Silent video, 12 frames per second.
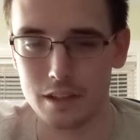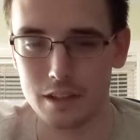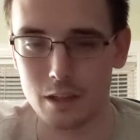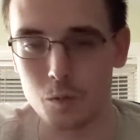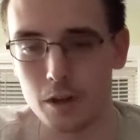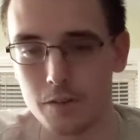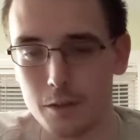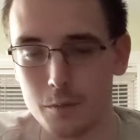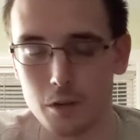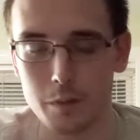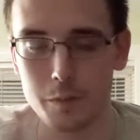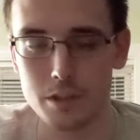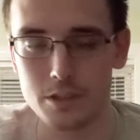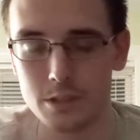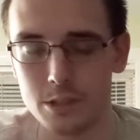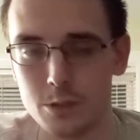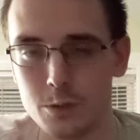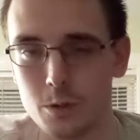1v1
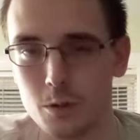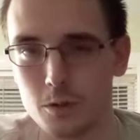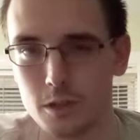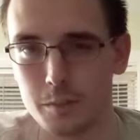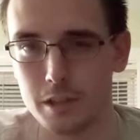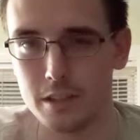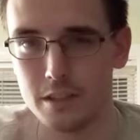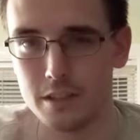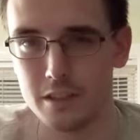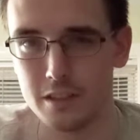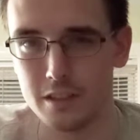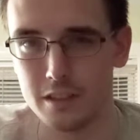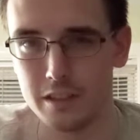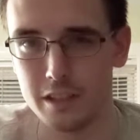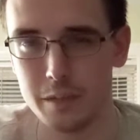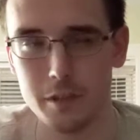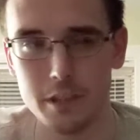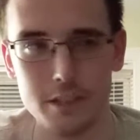mystery duel or
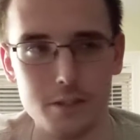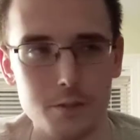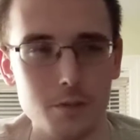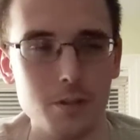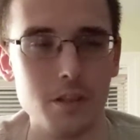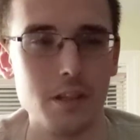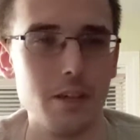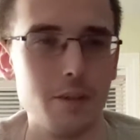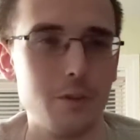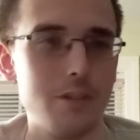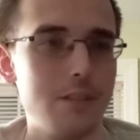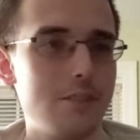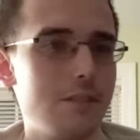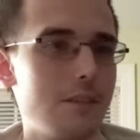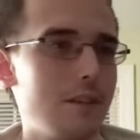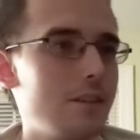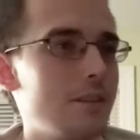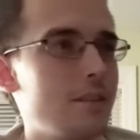limited duel, which is
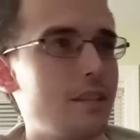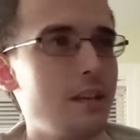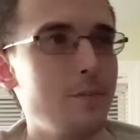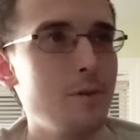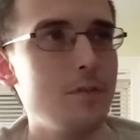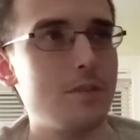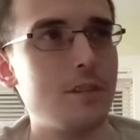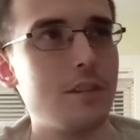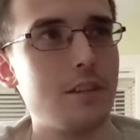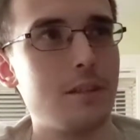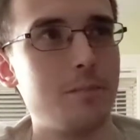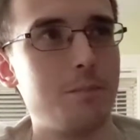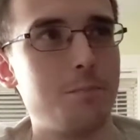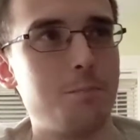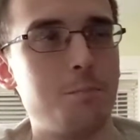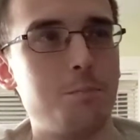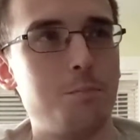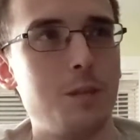game modes that
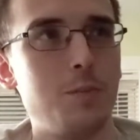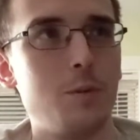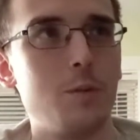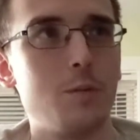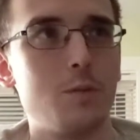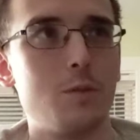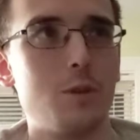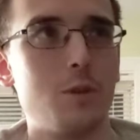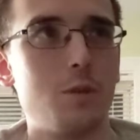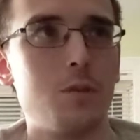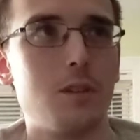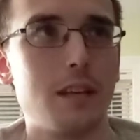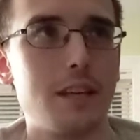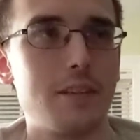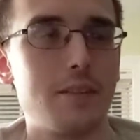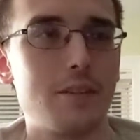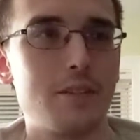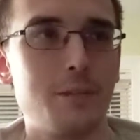people don't
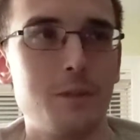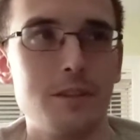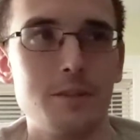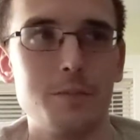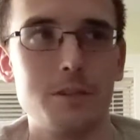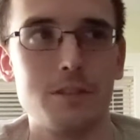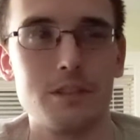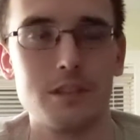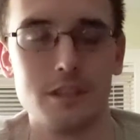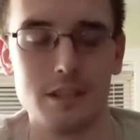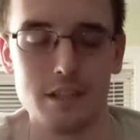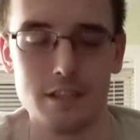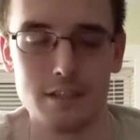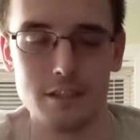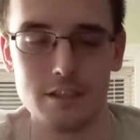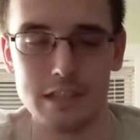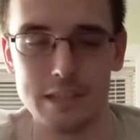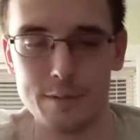like for some reason, which
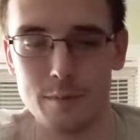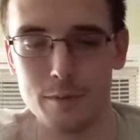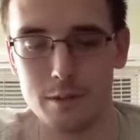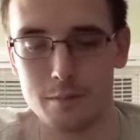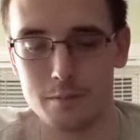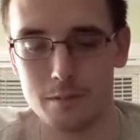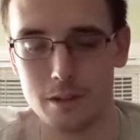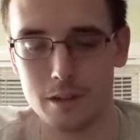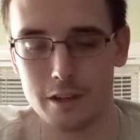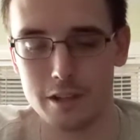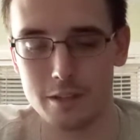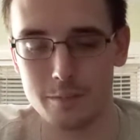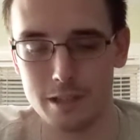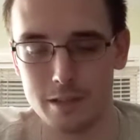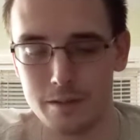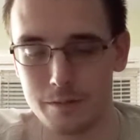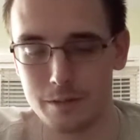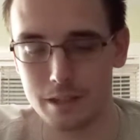does seem a bit odd to
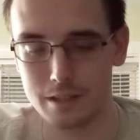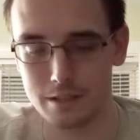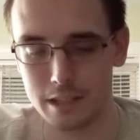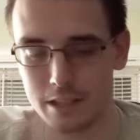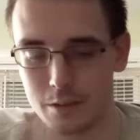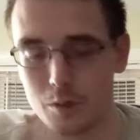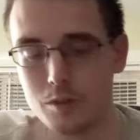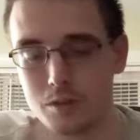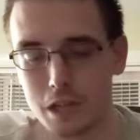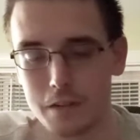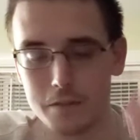me because like those